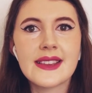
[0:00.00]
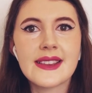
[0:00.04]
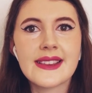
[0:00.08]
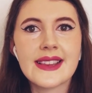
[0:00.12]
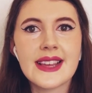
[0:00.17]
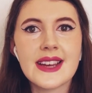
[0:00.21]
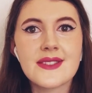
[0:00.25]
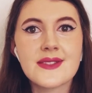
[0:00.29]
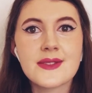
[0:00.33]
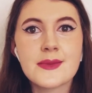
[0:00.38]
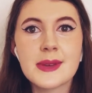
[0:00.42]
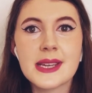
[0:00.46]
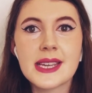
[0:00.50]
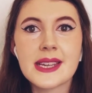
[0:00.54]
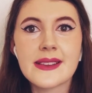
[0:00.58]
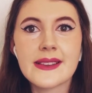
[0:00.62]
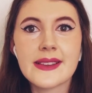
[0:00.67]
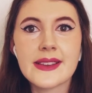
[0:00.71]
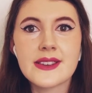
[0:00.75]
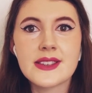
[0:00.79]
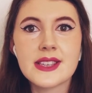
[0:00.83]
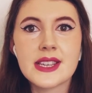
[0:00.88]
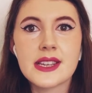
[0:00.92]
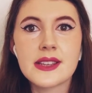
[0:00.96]
sound being
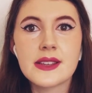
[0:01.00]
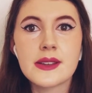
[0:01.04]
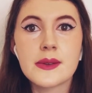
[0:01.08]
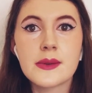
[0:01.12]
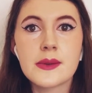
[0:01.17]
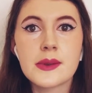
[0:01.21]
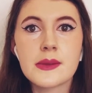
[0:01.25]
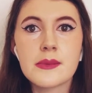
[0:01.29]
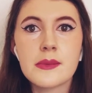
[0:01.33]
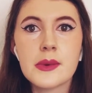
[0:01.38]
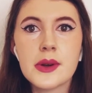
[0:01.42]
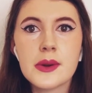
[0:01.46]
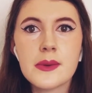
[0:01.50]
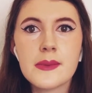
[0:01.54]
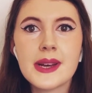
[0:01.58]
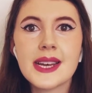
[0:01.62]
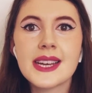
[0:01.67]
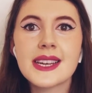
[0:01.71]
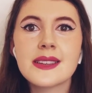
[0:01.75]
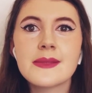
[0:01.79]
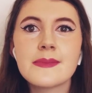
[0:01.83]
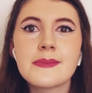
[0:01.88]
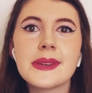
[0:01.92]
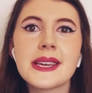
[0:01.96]
associated with one
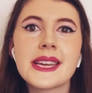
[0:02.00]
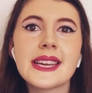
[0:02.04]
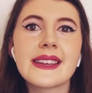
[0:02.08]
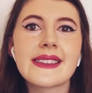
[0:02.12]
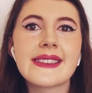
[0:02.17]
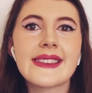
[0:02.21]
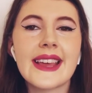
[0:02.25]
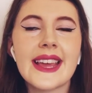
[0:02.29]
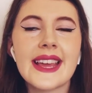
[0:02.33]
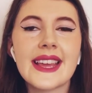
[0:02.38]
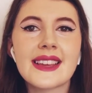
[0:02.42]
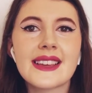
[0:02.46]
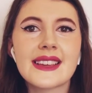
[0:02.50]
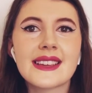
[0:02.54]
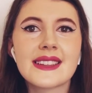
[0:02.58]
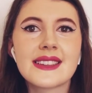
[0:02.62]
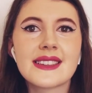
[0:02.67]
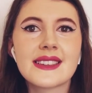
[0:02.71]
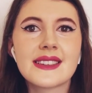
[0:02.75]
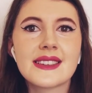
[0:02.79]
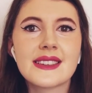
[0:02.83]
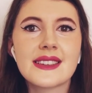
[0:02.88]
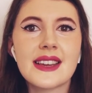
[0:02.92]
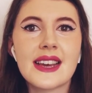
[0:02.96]
word being
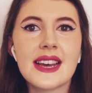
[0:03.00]
taken